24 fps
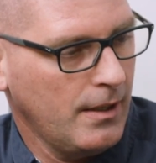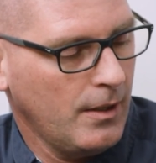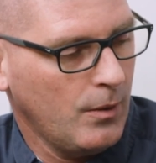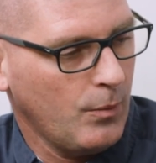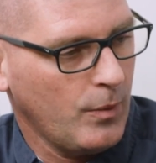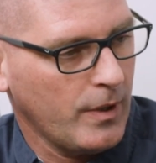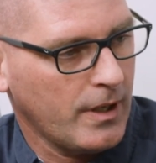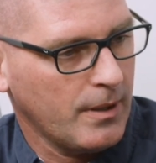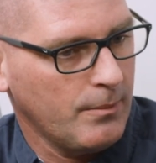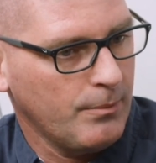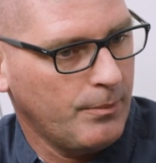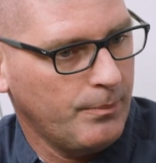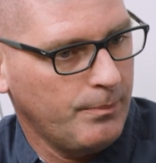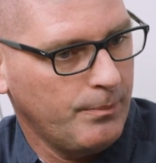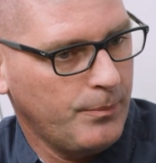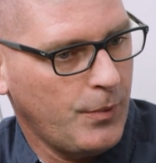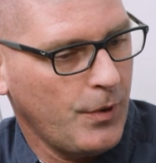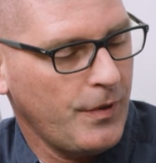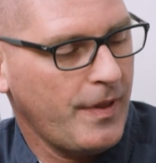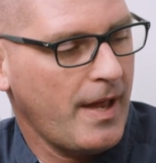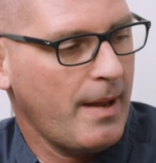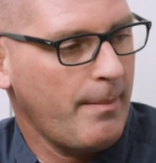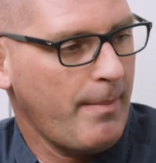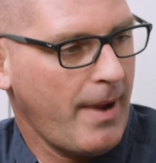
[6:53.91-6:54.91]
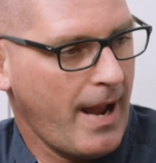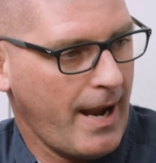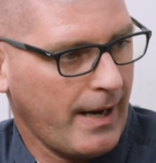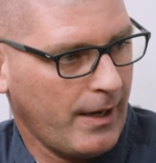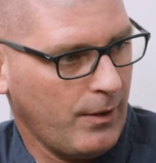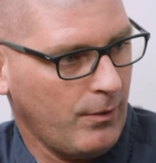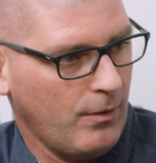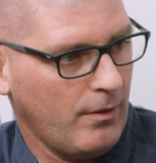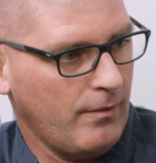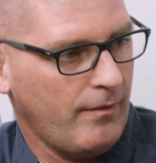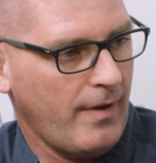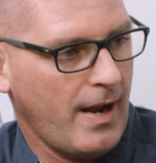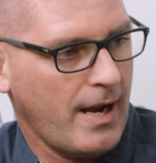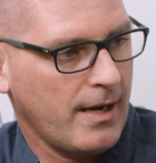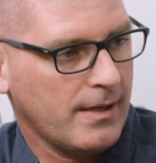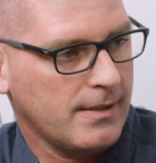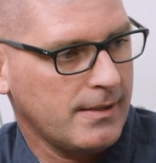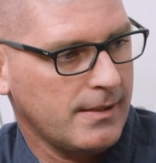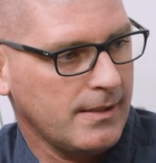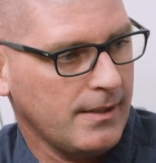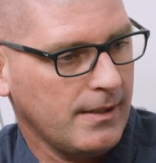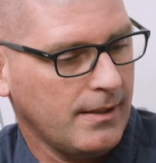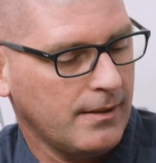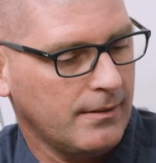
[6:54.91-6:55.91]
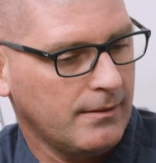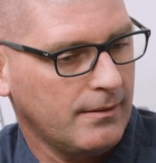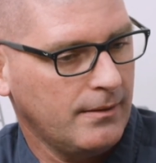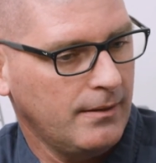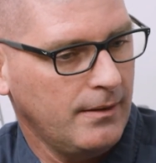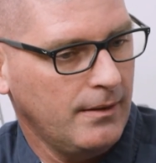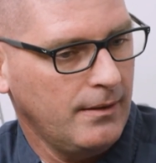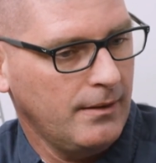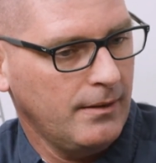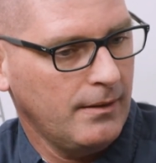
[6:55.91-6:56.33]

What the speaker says: We can put that back into a vaccine